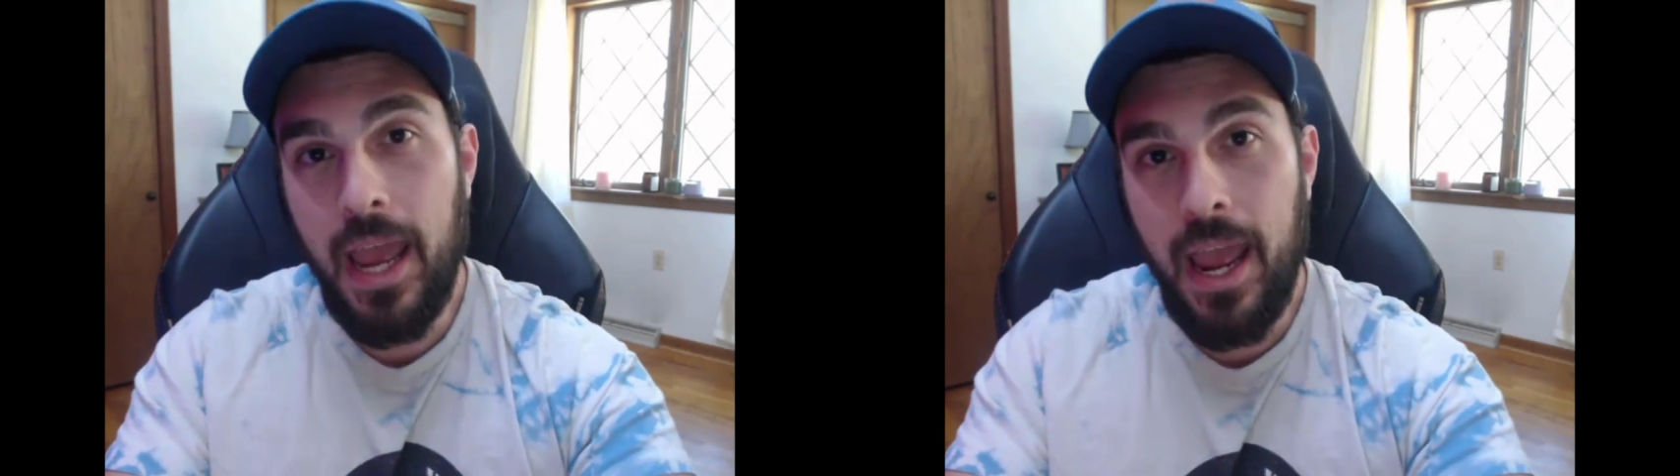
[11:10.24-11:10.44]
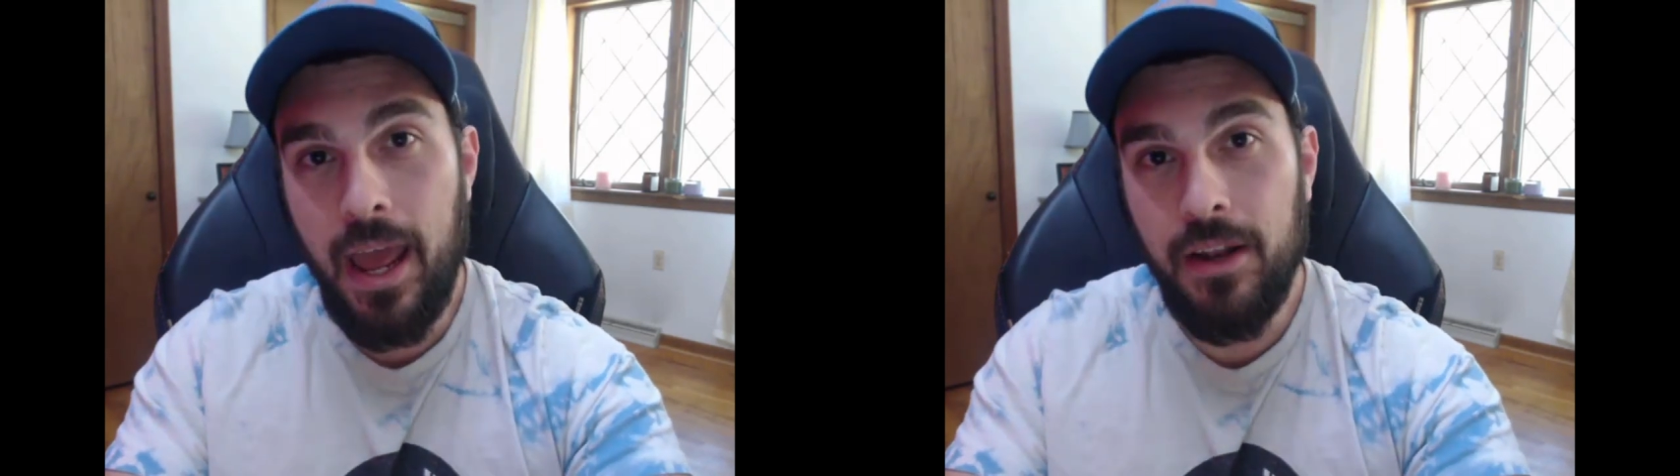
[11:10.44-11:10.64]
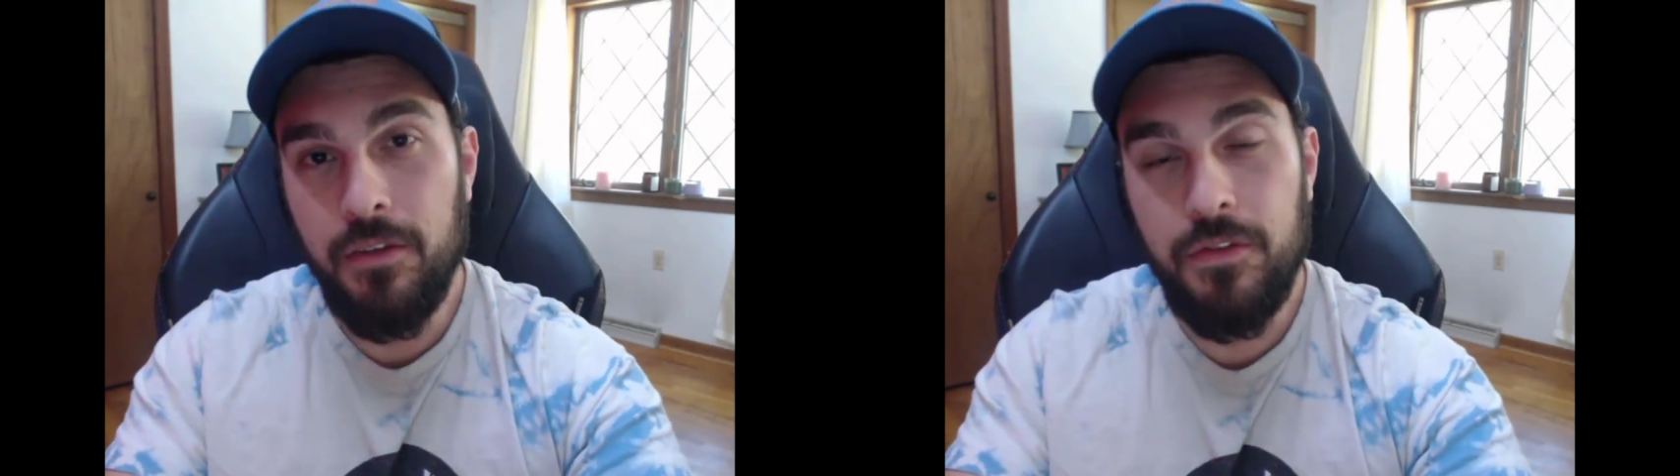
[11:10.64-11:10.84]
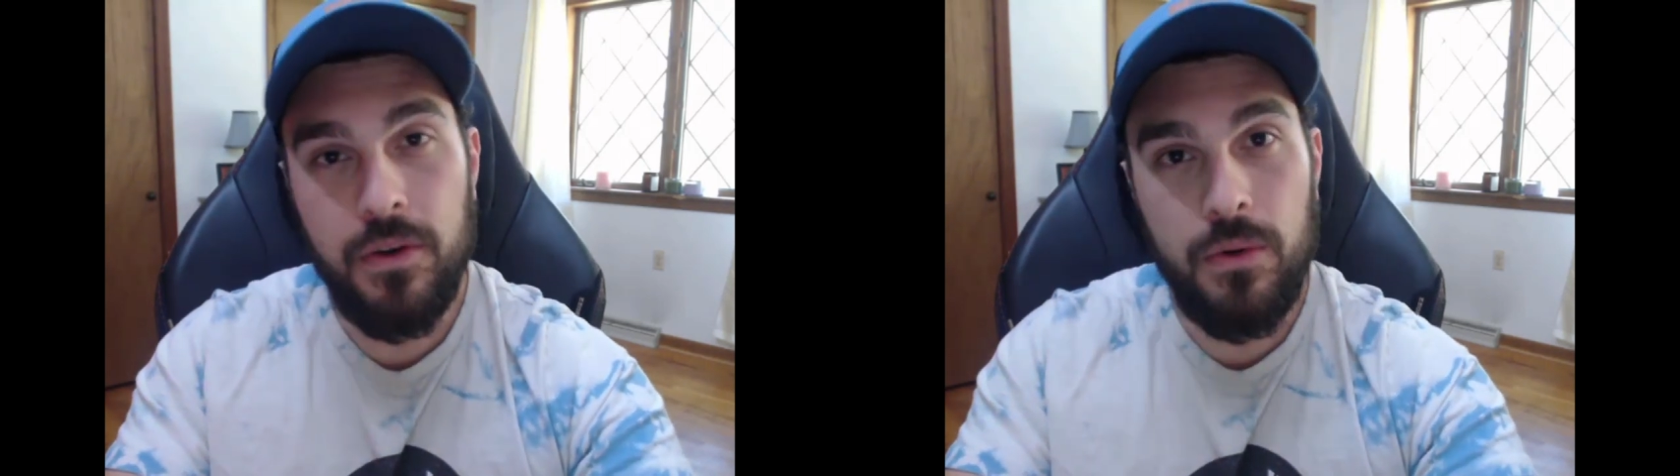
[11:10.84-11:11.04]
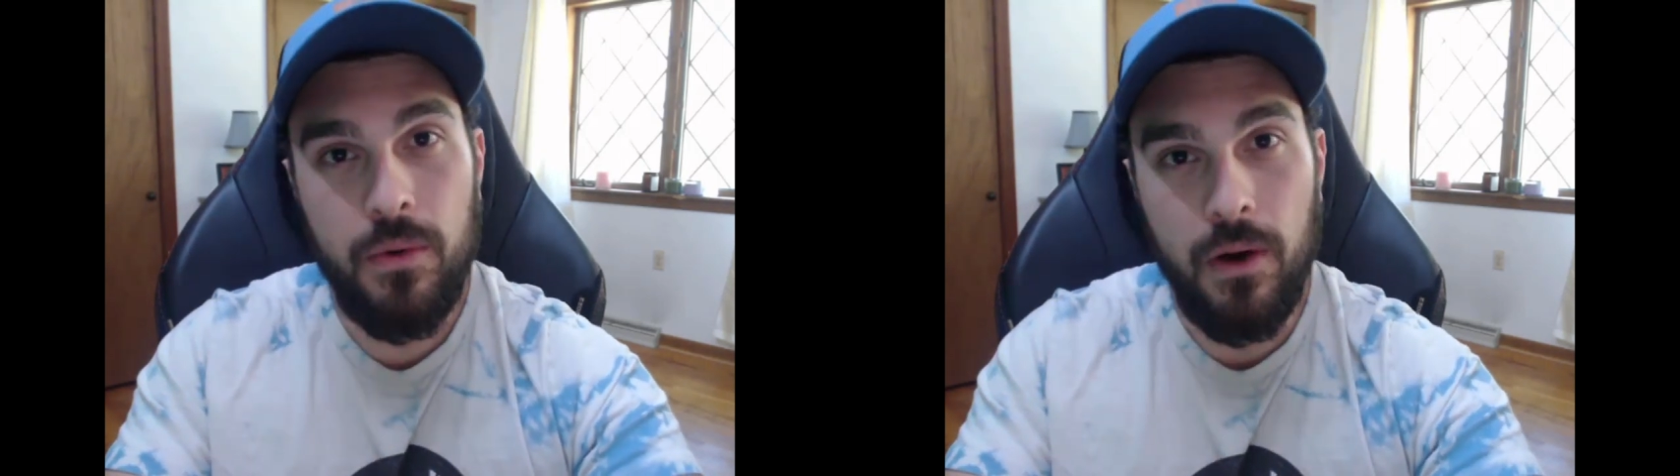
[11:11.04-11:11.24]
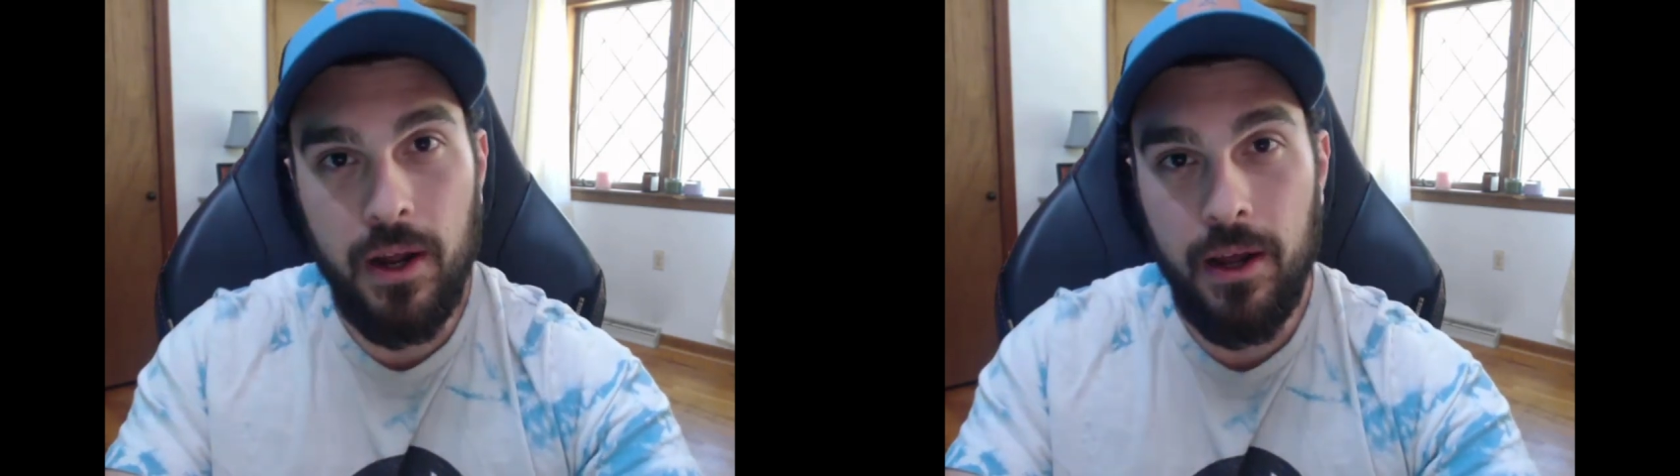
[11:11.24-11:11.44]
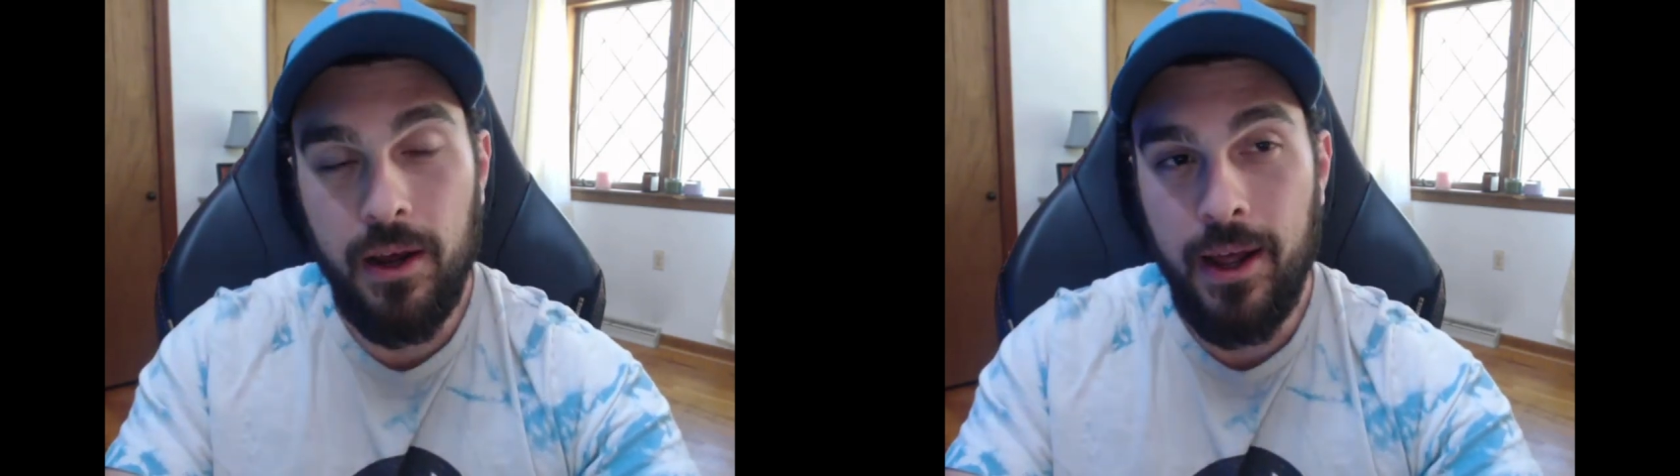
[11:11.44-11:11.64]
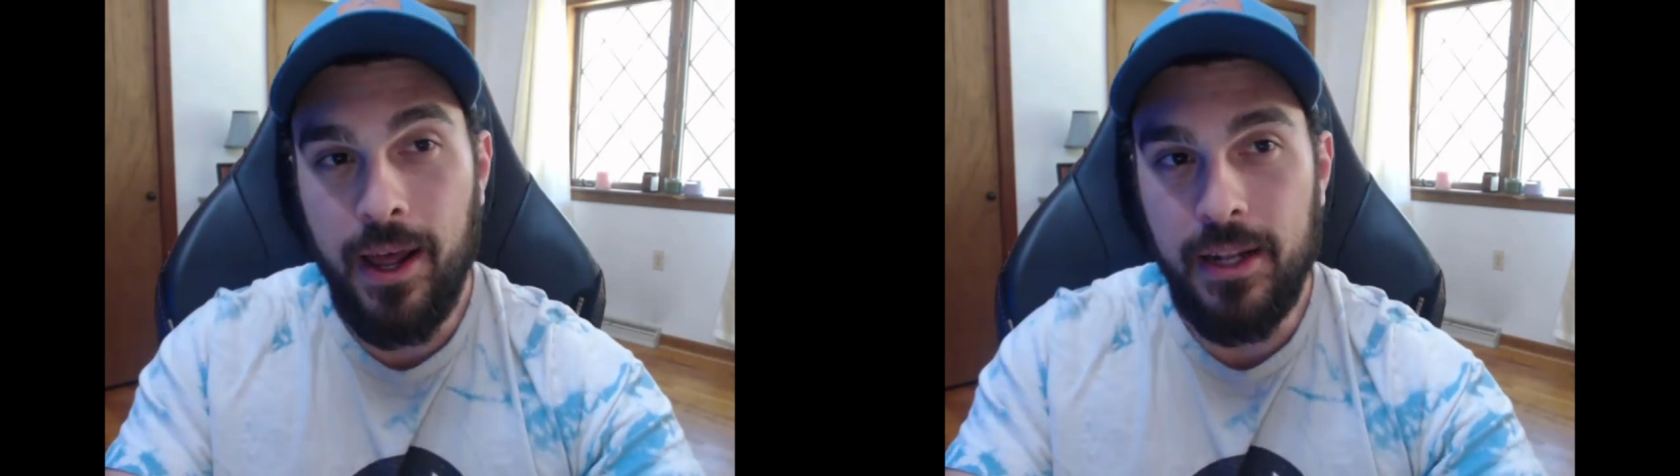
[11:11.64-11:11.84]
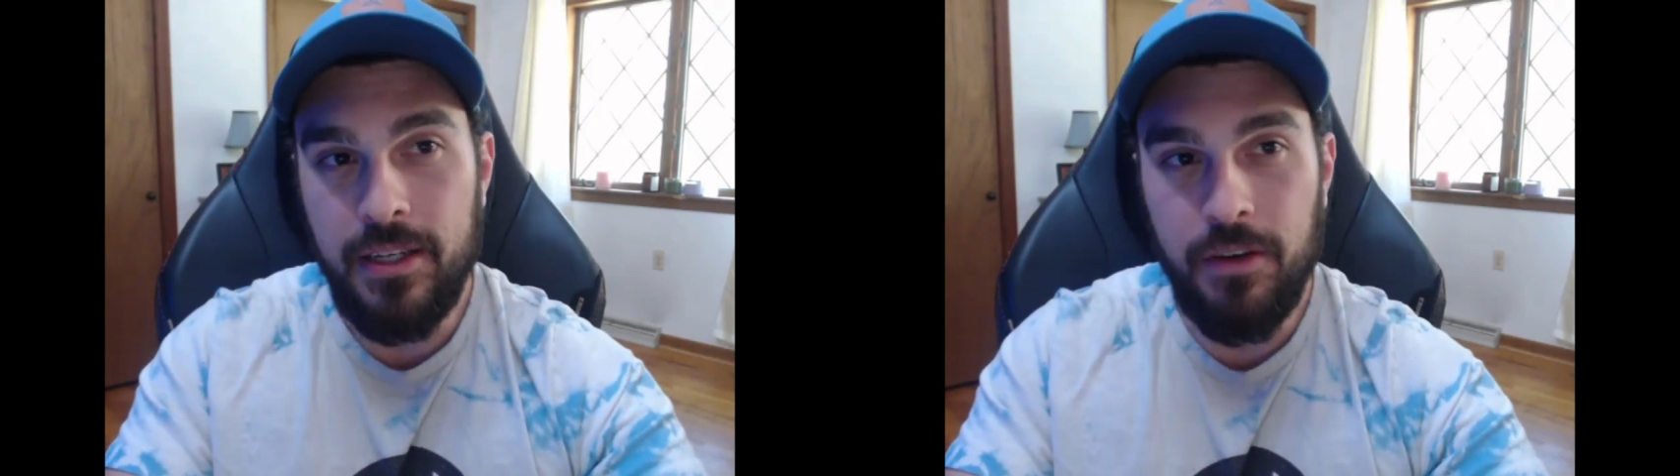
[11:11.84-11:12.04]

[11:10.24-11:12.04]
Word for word: and a few uh,